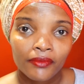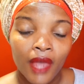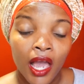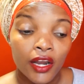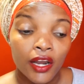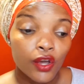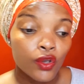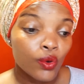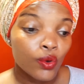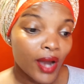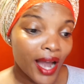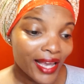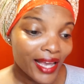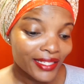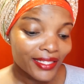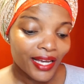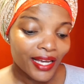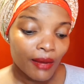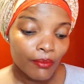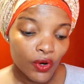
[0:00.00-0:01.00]
Now you
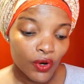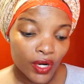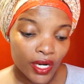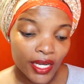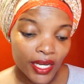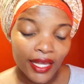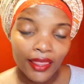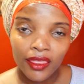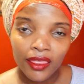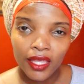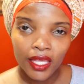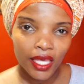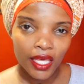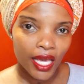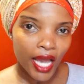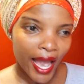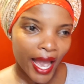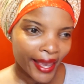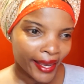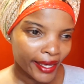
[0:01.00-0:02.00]
guys come on here
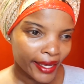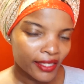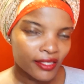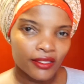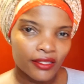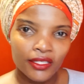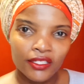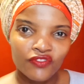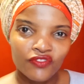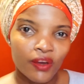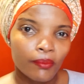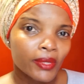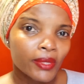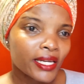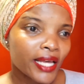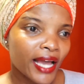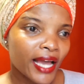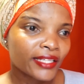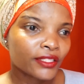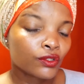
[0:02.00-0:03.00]
thinking I hate this
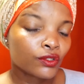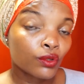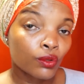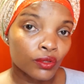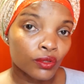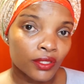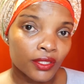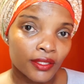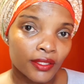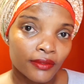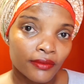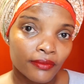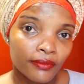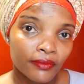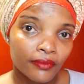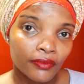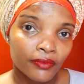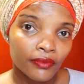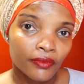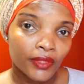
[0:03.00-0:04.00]
family. I don't.
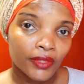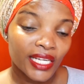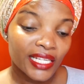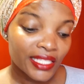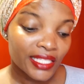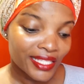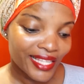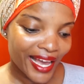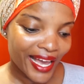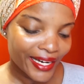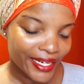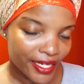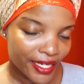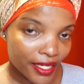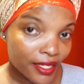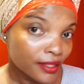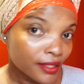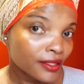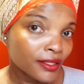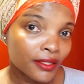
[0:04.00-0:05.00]
It's their
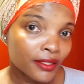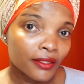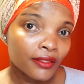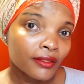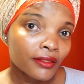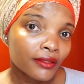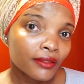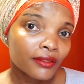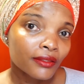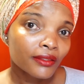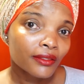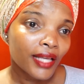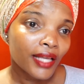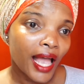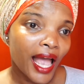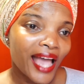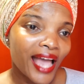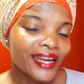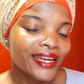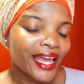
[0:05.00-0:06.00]
deeds.
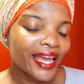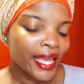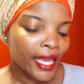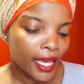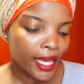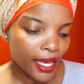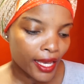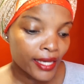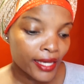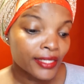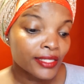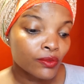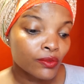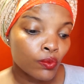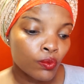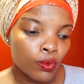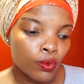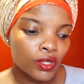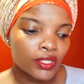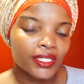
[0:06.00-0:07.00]
And I hate
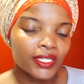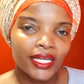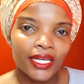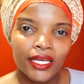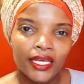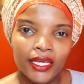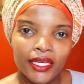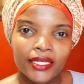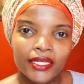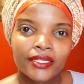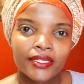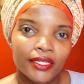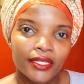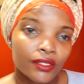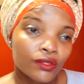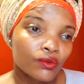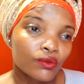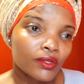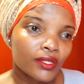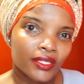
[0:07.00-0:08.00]
what he
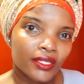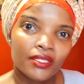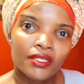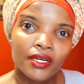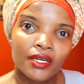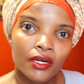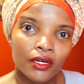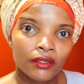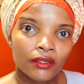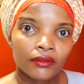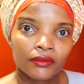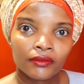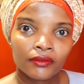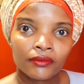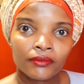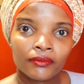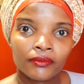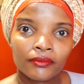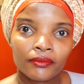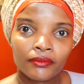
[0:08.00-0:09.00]
did to this girl.
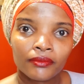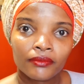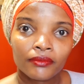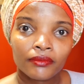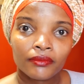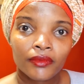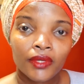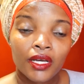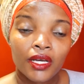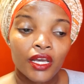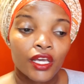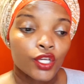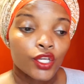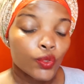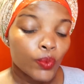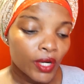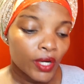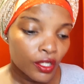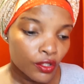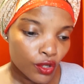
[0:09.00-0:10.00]

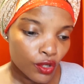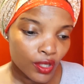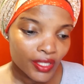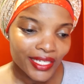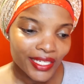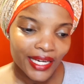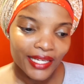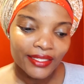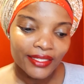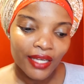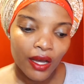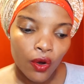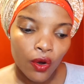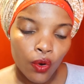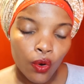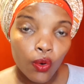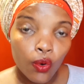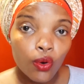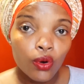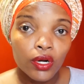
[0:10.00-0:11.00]
You will not as a
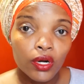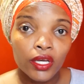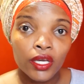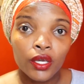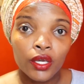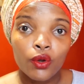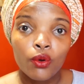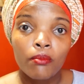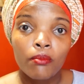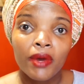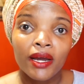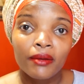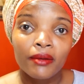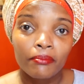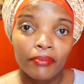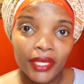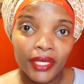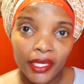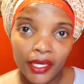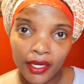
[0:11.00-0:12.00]
whole
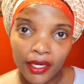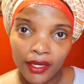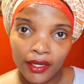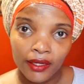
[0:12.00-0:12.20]
human being